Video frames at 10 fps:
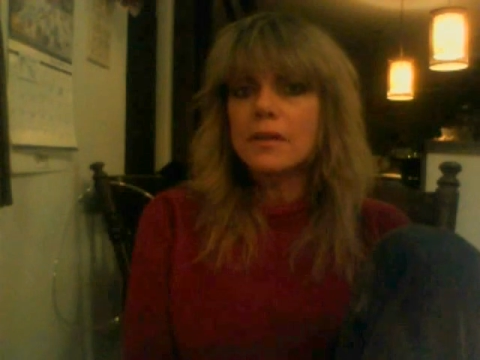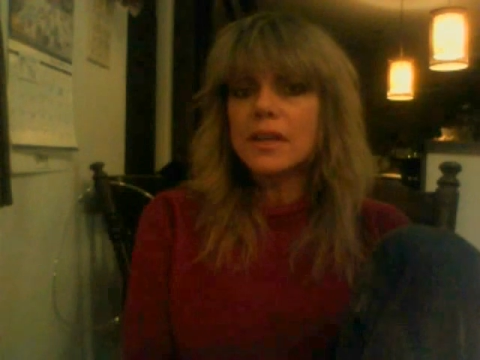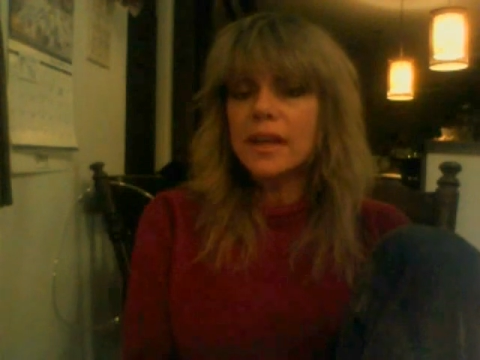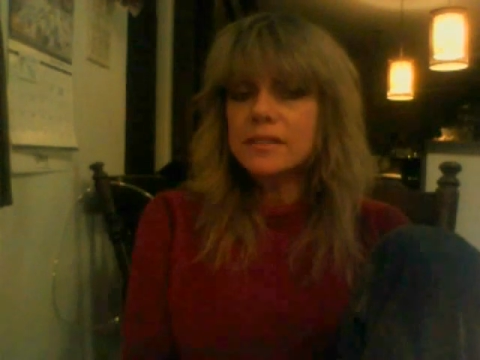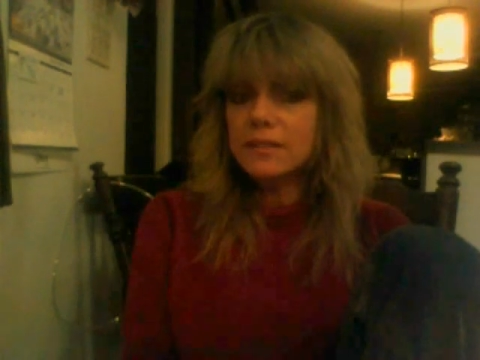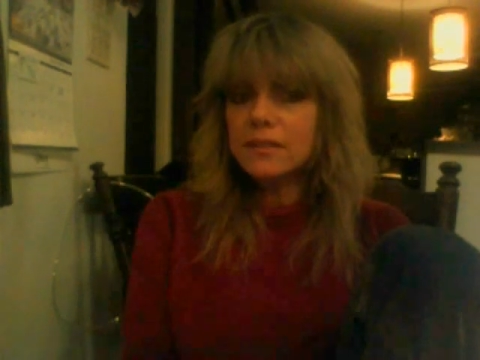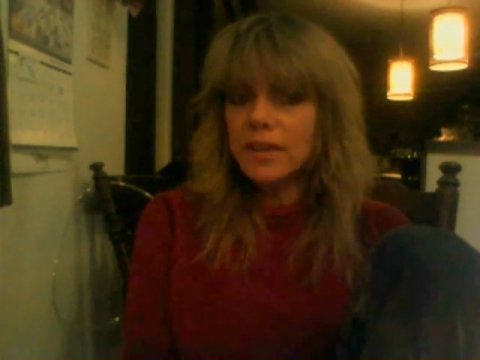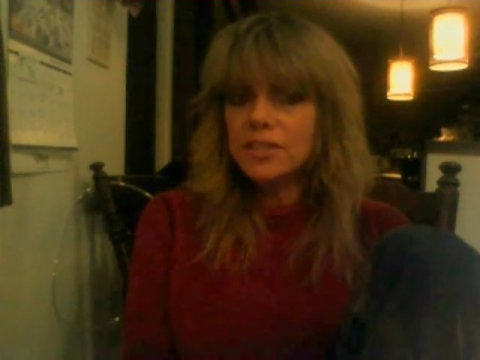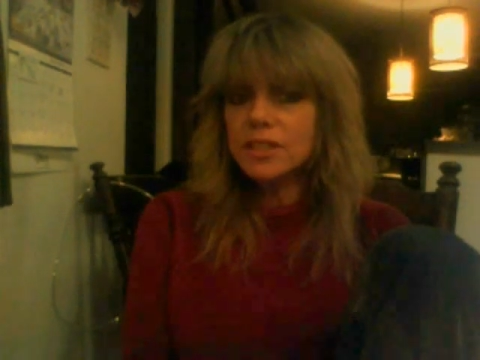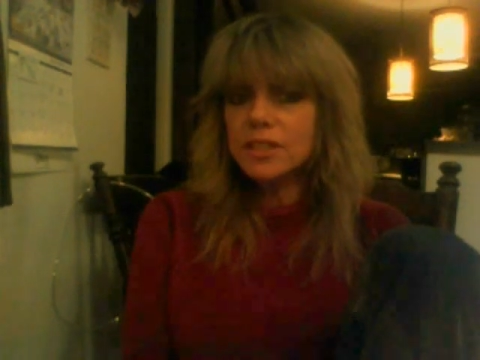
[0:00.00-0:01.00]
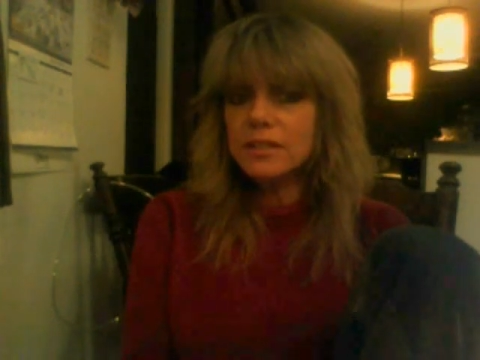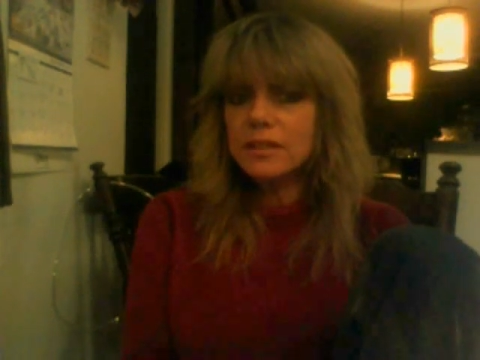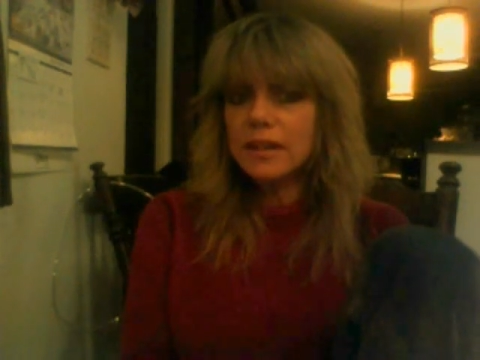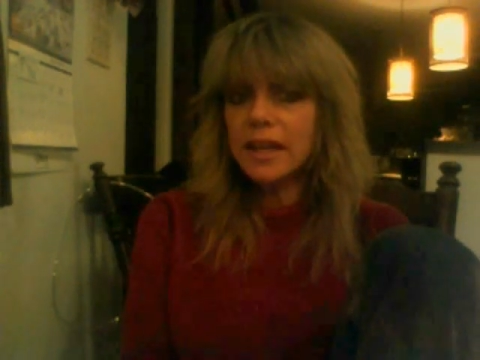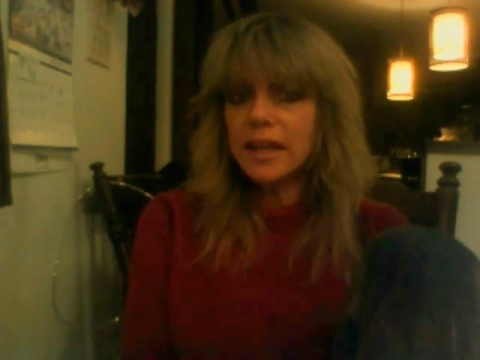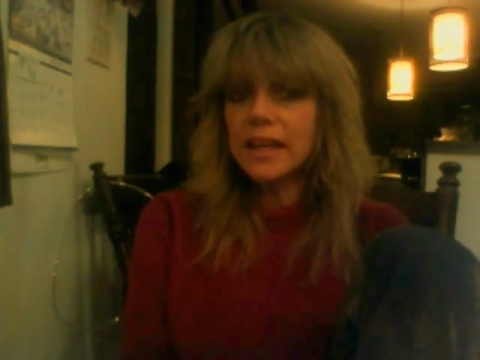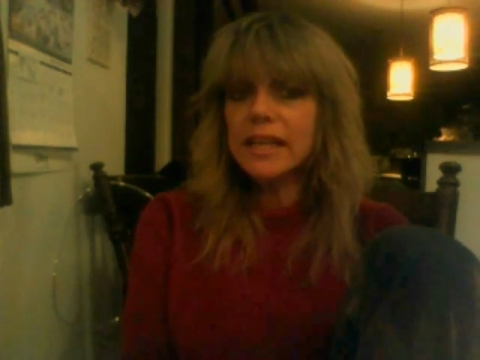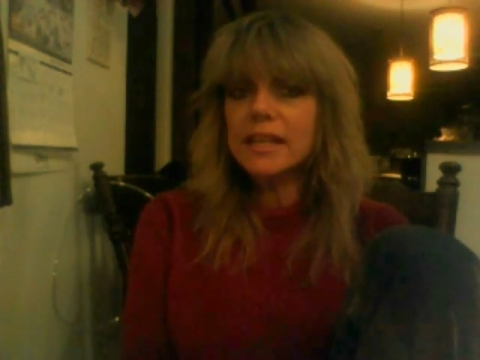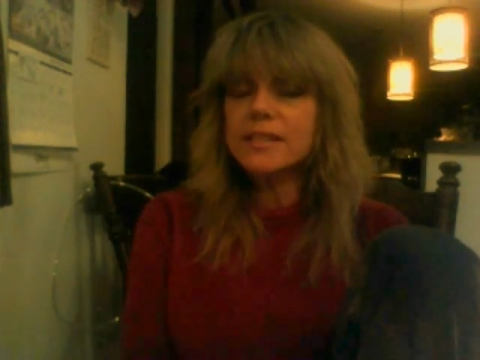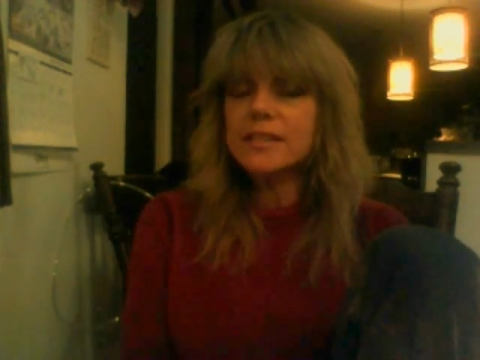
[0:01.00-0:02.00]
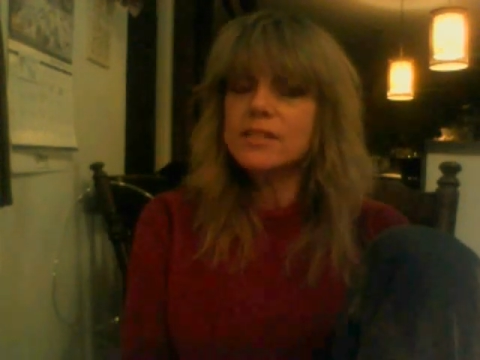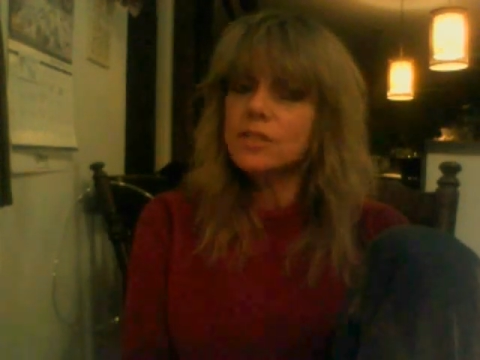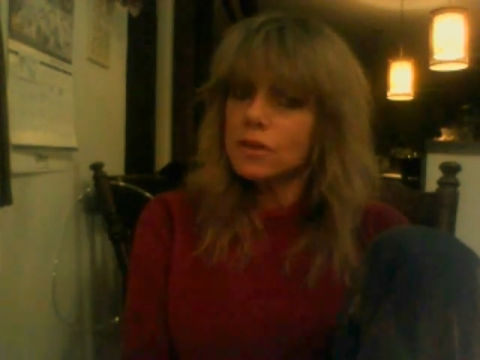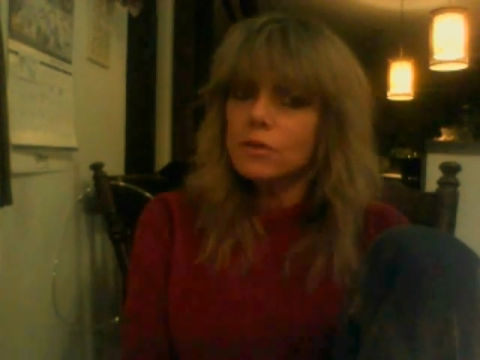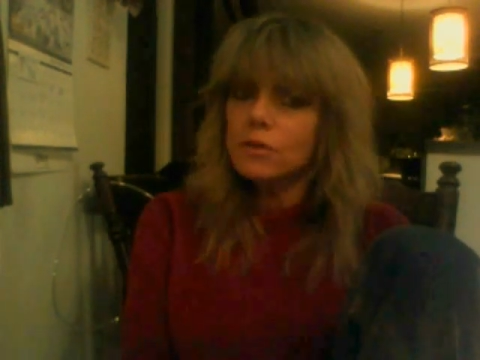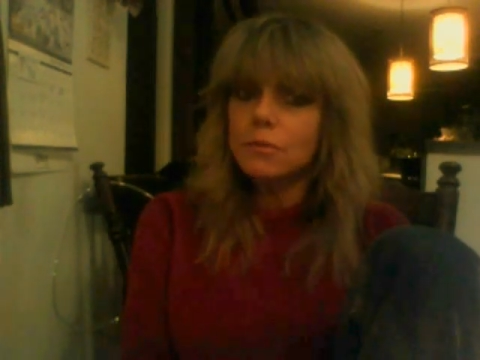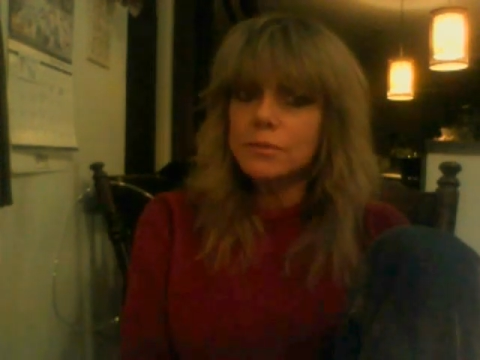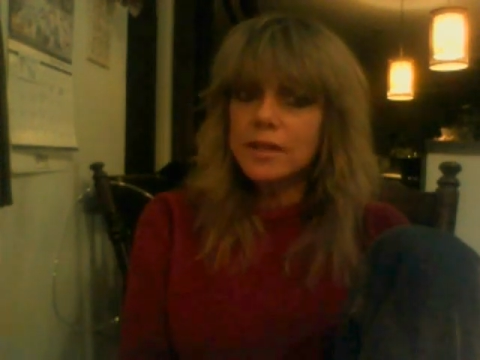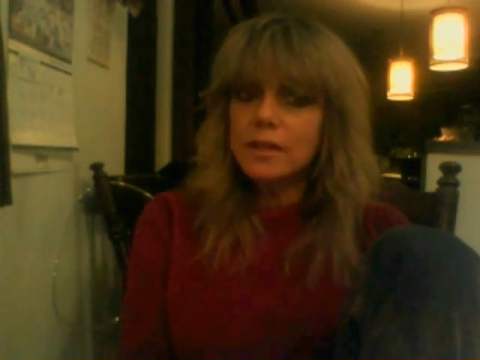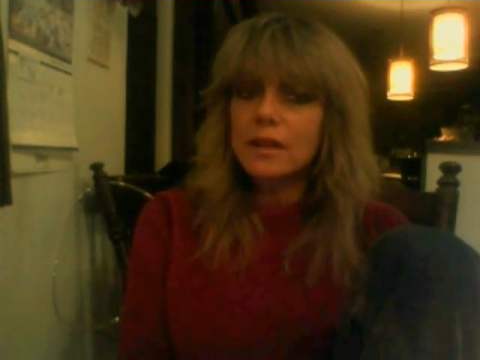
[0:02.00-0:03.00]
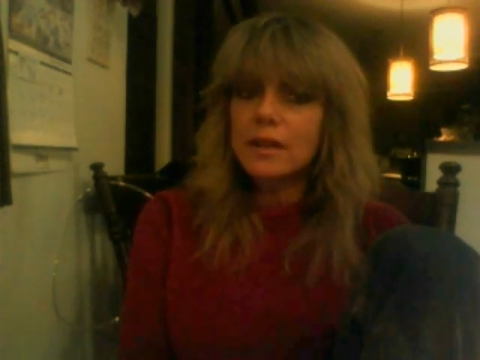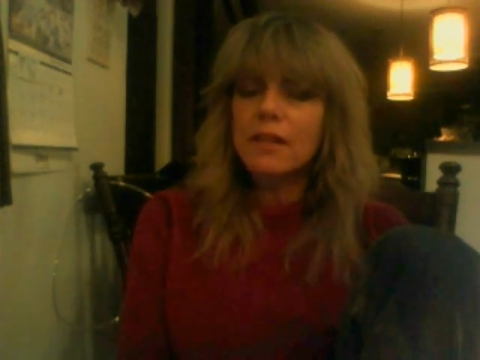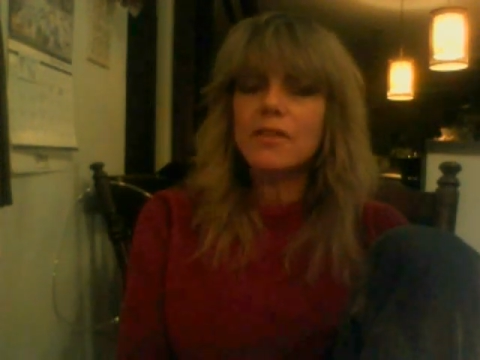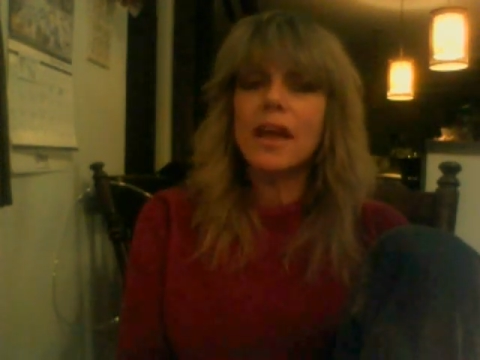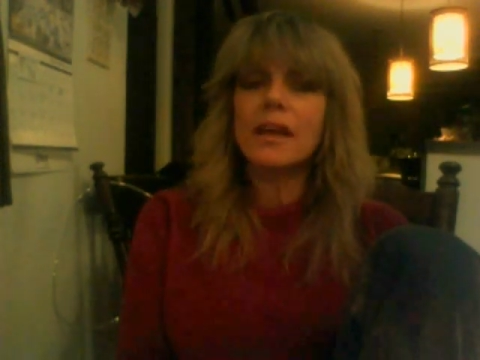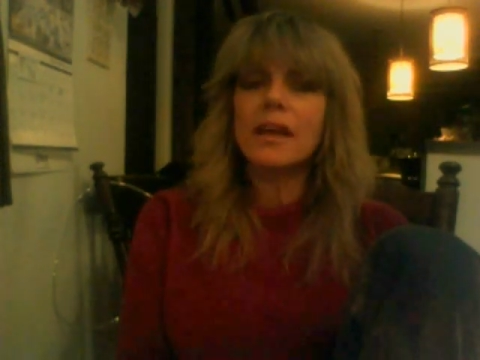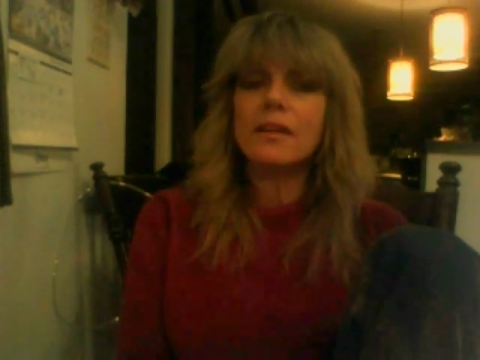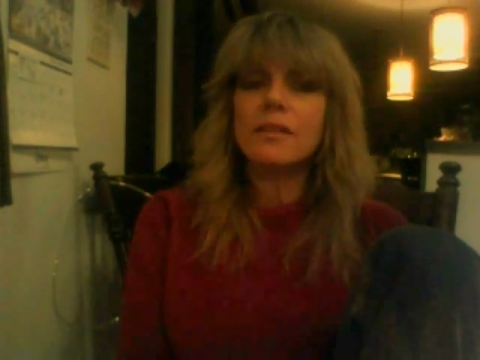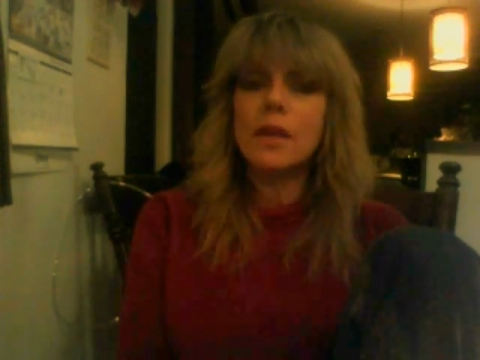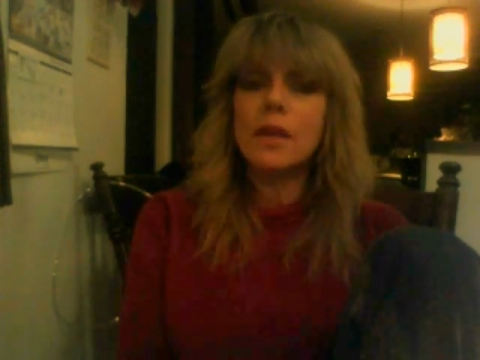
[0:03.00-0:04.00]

the next convention, and it is assumed that